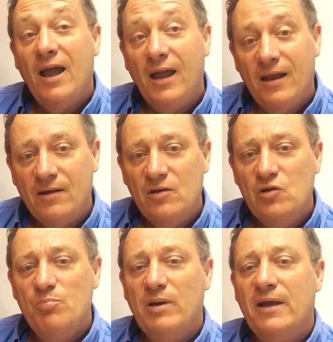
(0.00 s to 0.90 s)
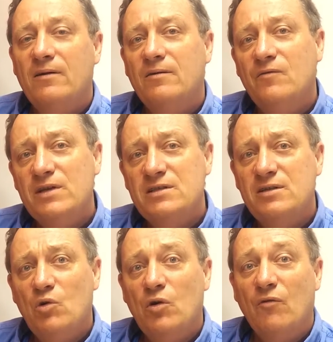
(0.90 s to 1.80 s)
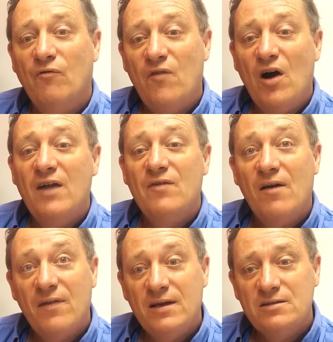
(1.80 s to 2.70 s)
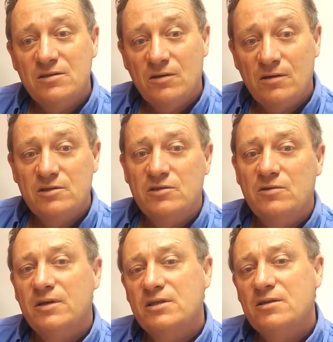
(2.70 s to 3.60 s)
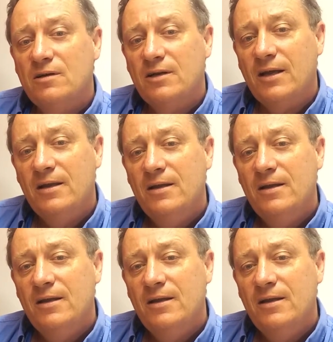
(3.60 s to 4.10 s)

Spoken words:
and you plan on investing more than $5,000 in your next holiday,